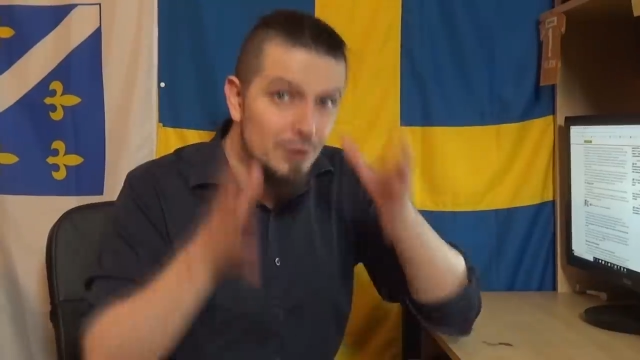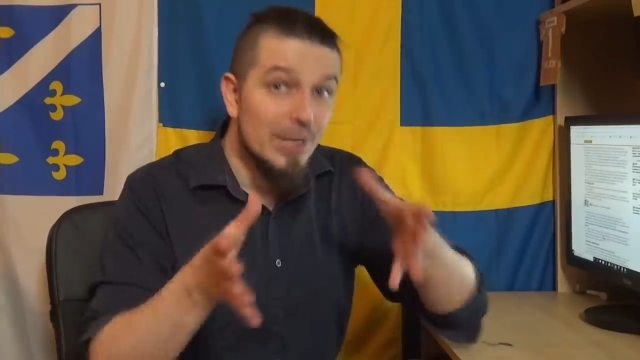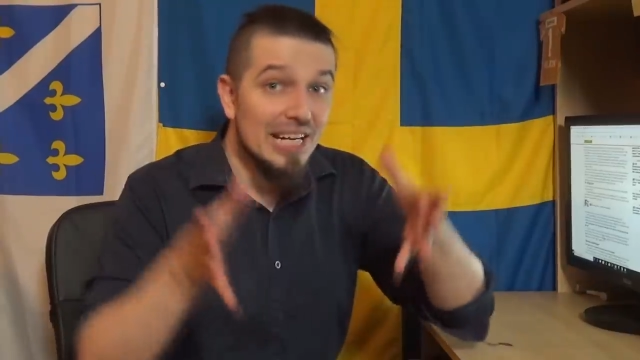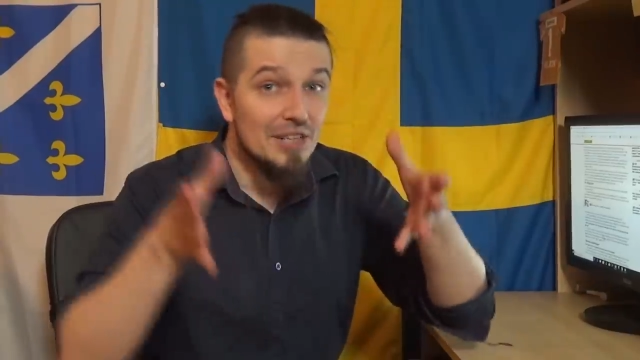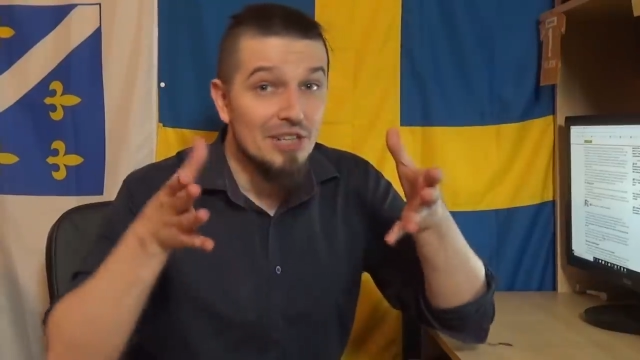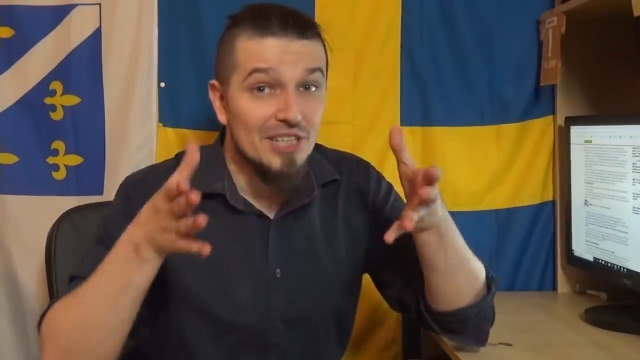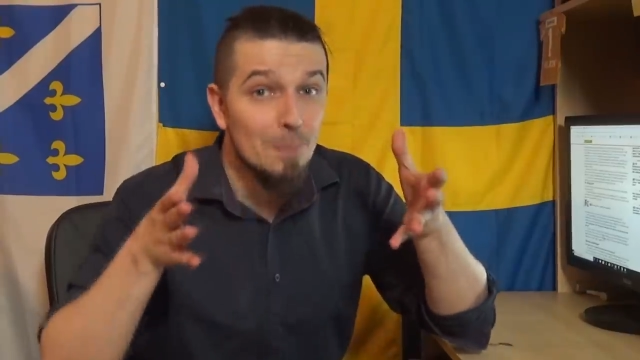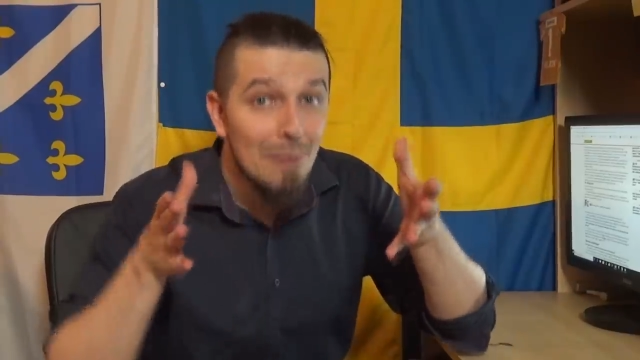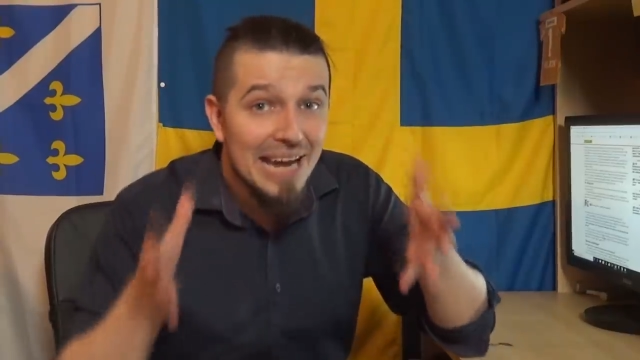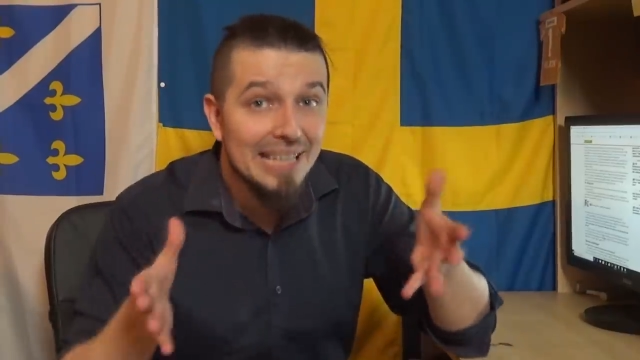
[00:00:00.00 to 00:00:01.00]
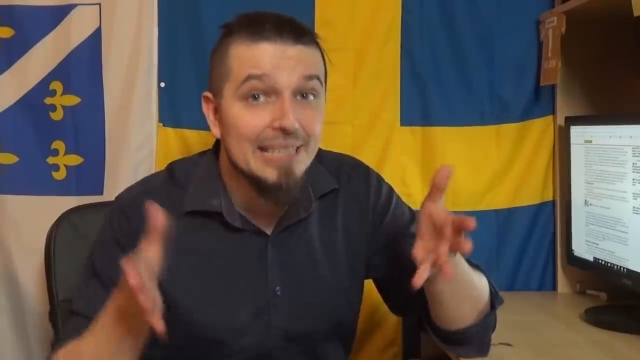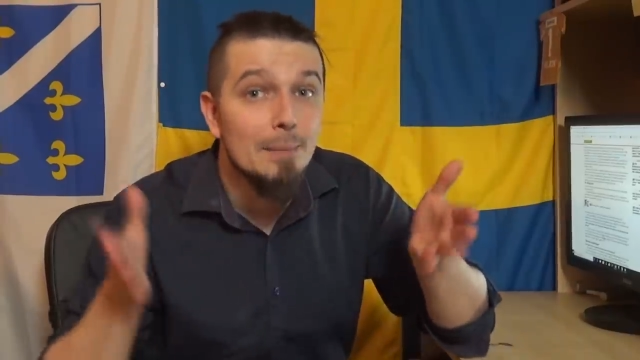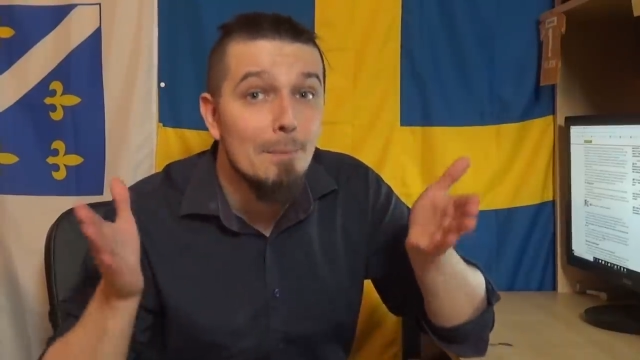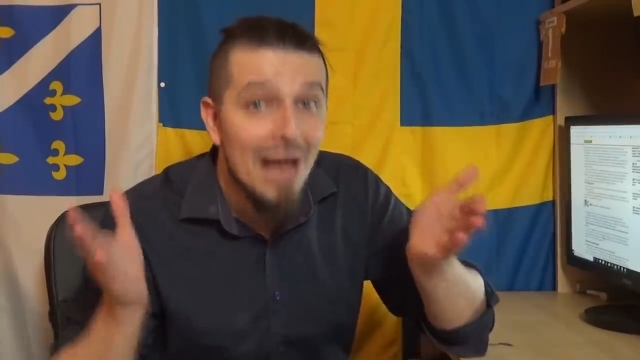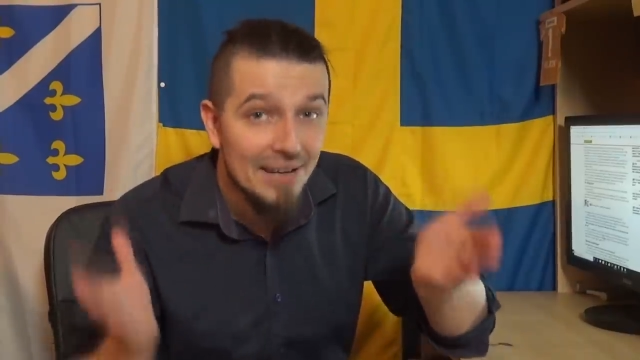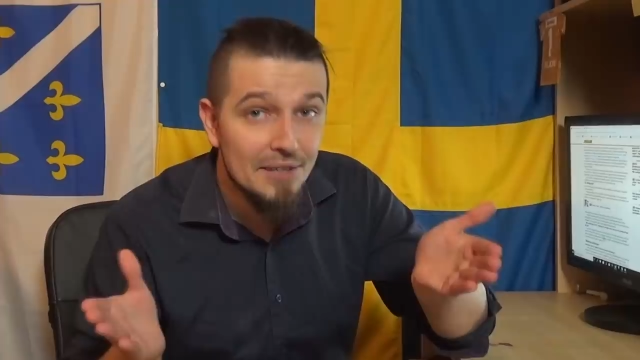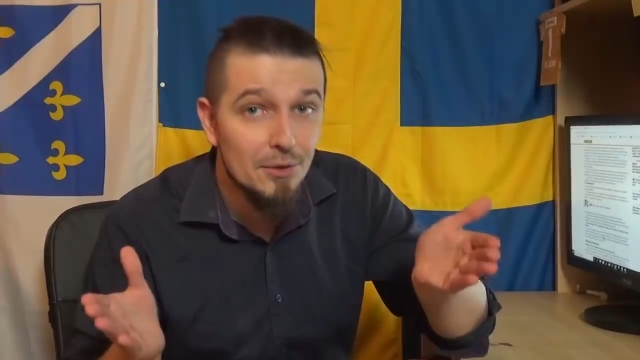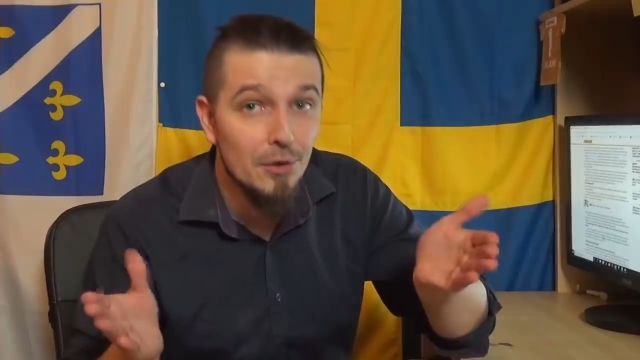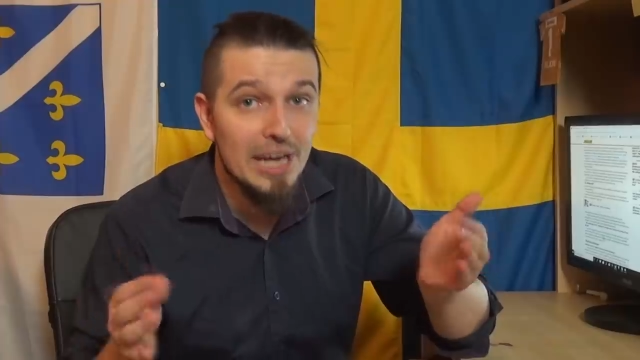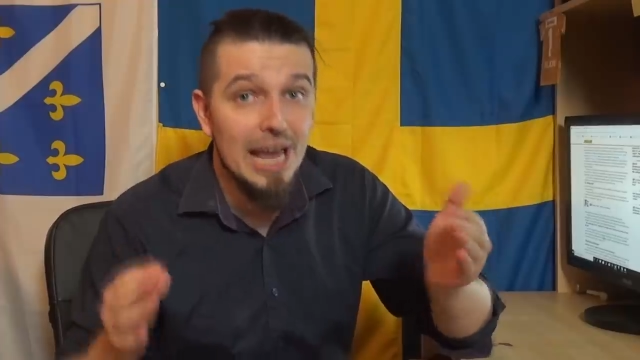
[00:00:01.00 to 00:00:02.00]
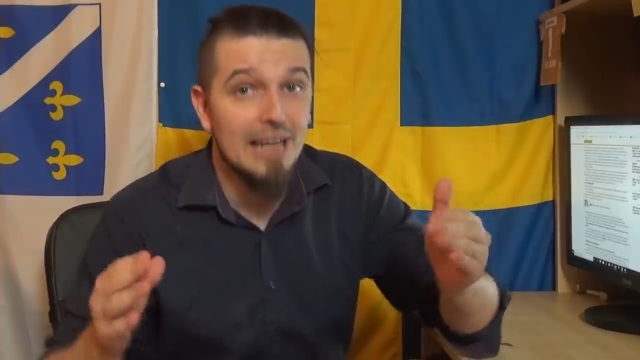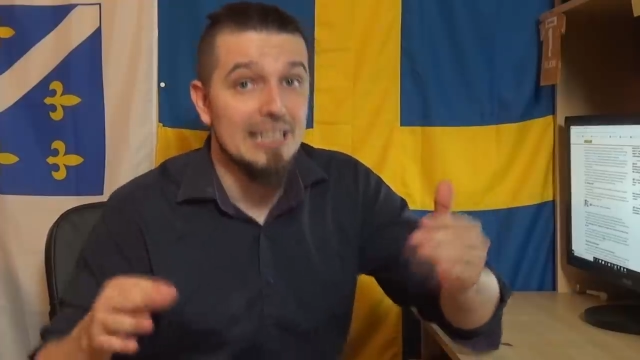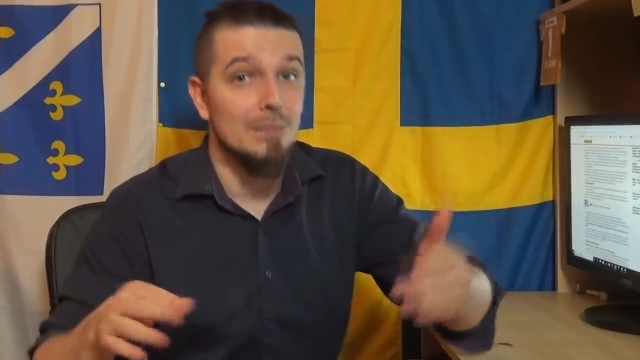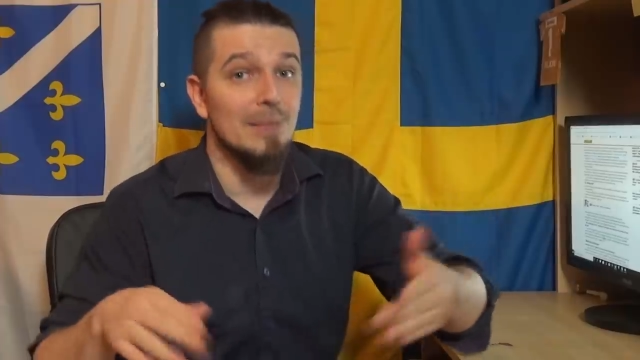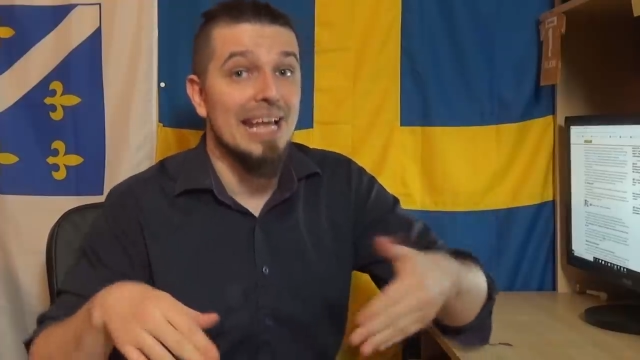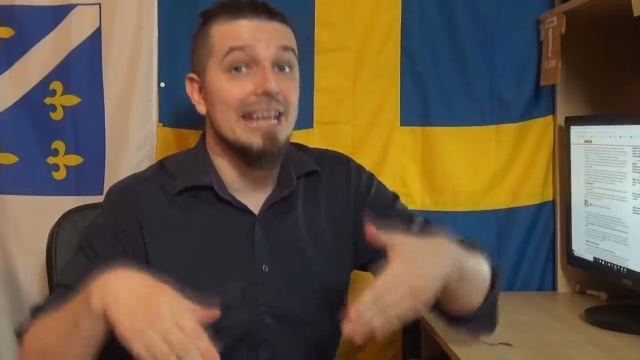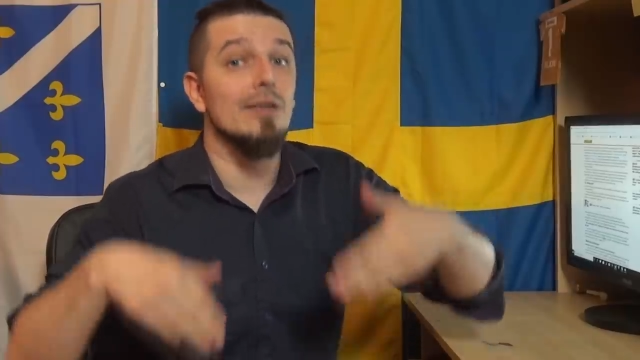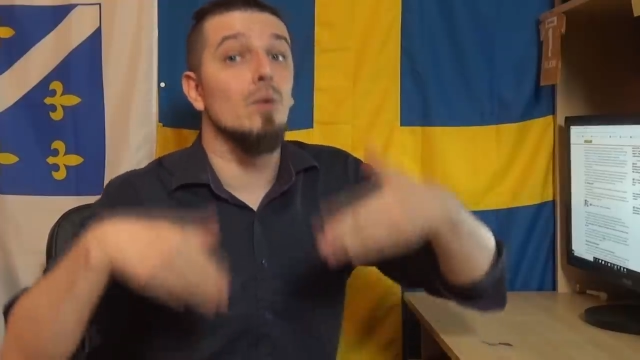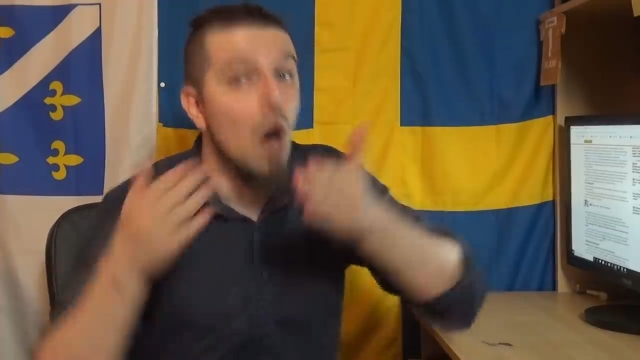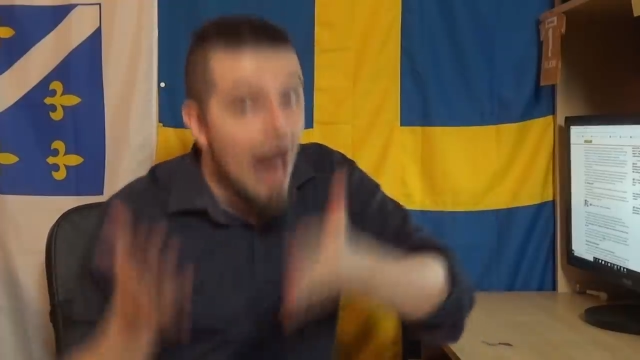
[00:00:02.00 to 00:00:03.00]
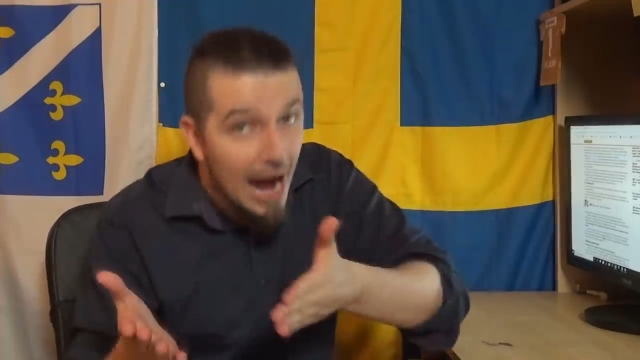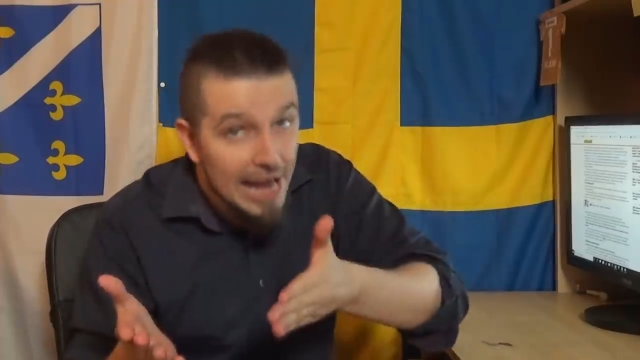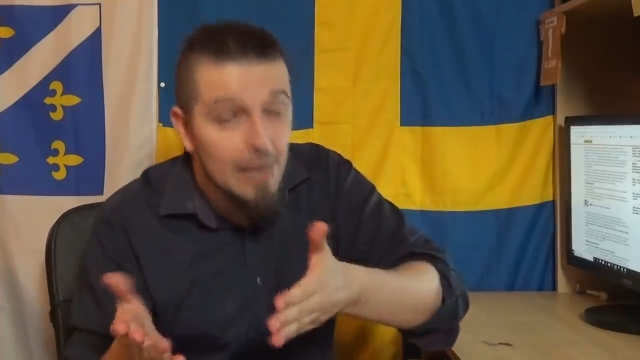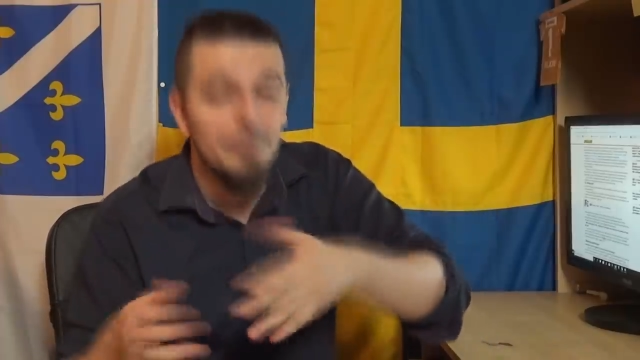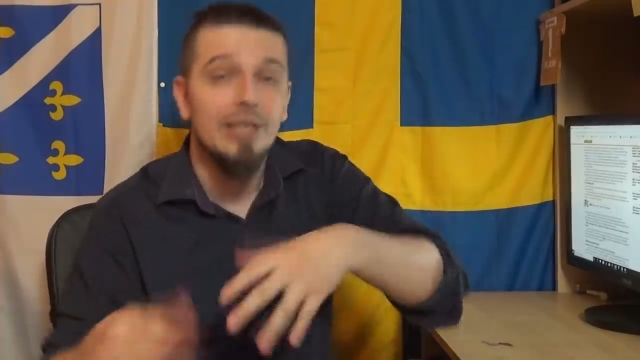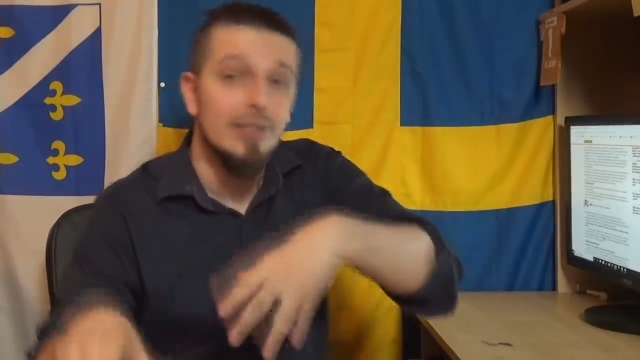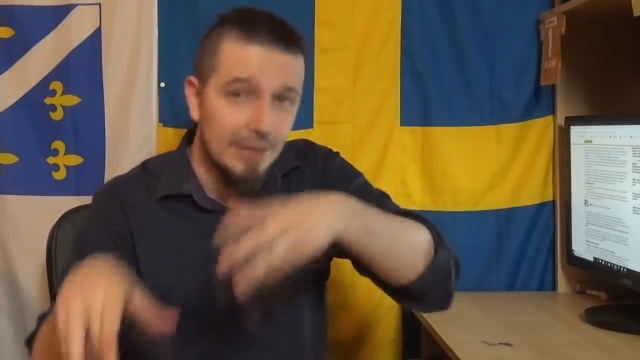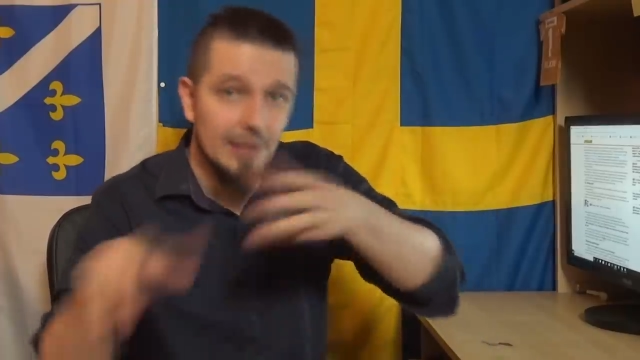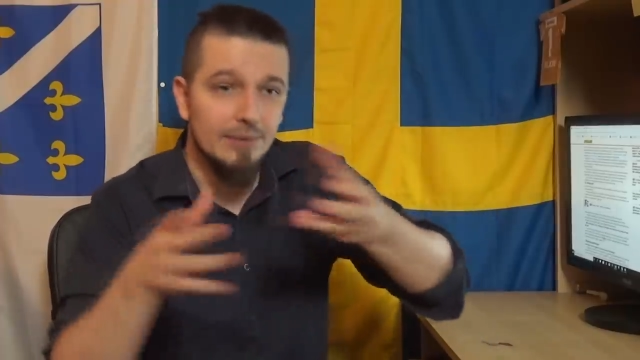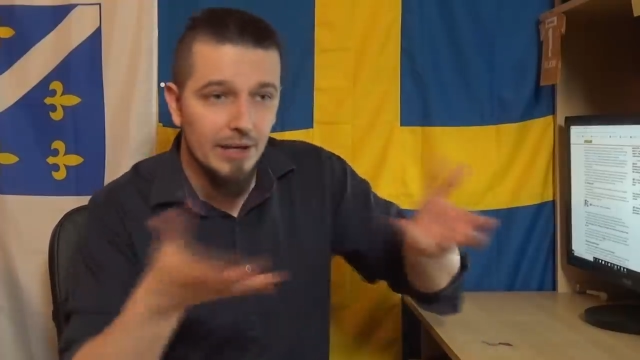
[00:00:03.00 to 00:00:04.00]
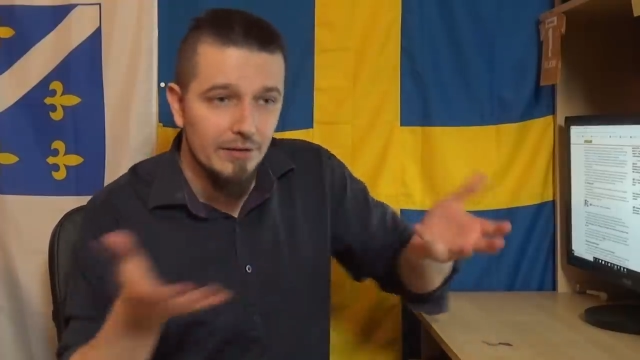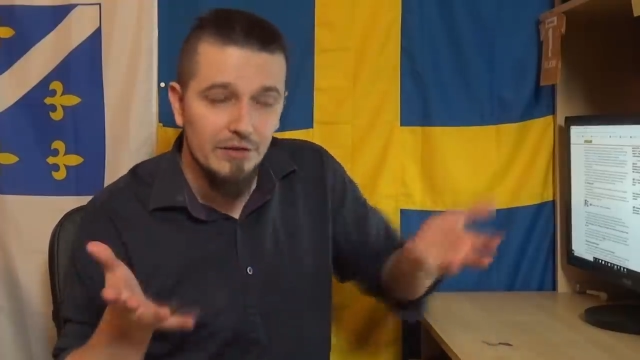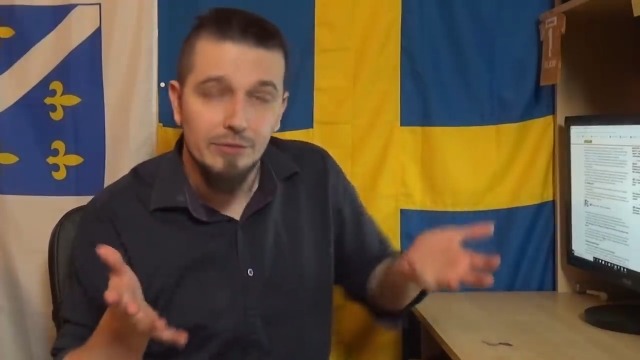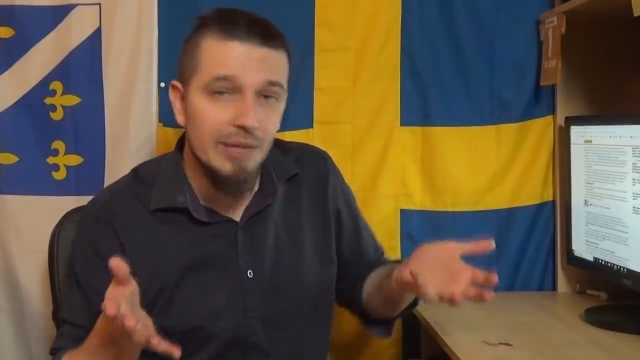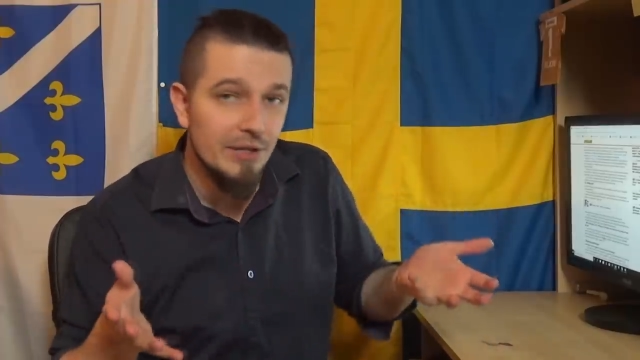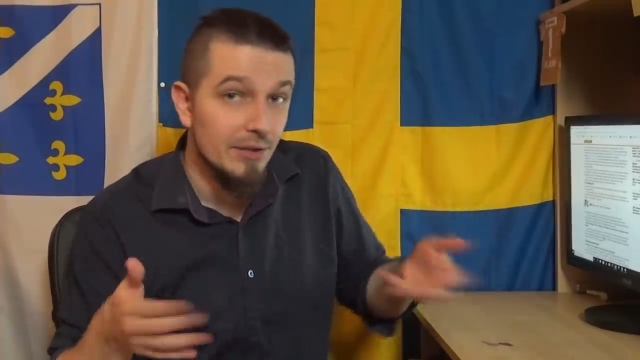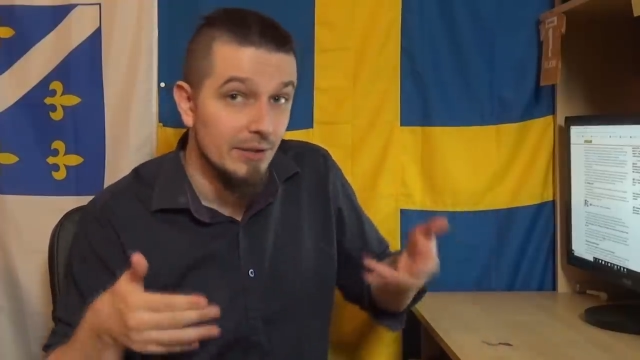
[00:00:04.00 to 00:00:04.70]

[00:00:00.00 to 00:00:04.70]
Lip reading: Sweden just made it mandatory and explained why, because that kind of information